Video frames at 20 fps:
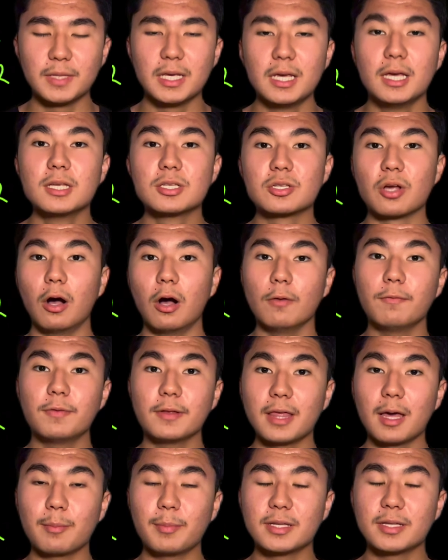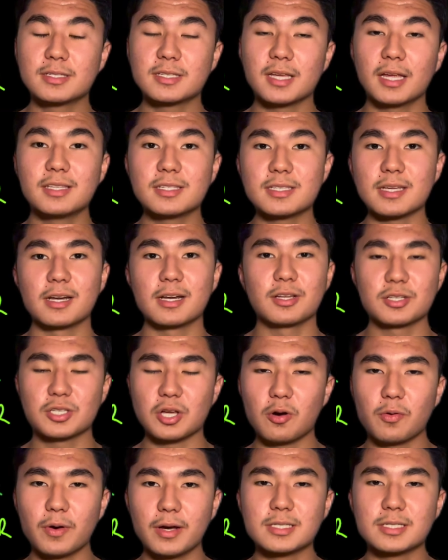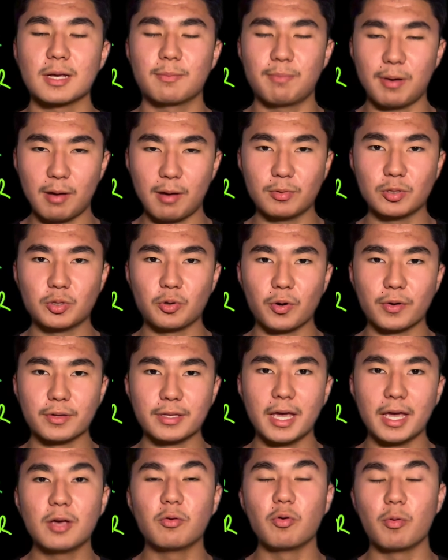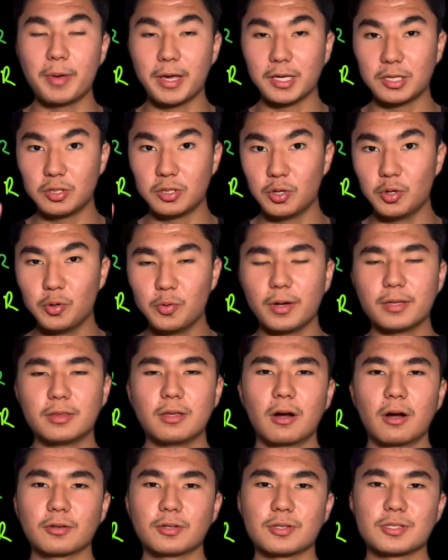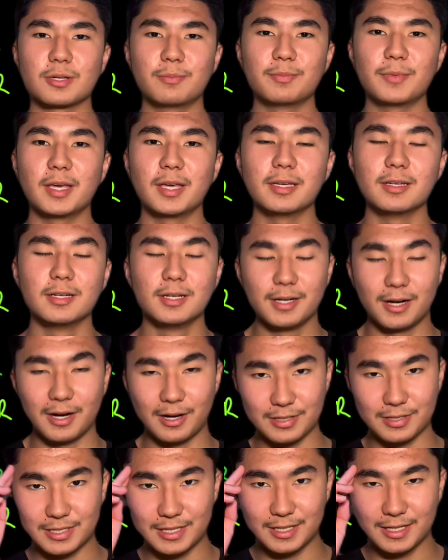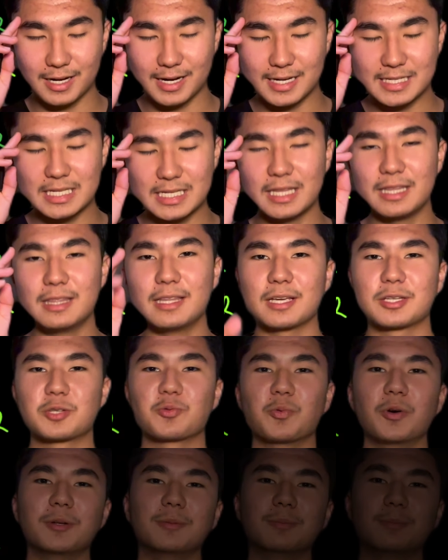So hopefully that made sense, and as always, a Pomodoro day will make you a doctor someday. I'll see you guys in the next one.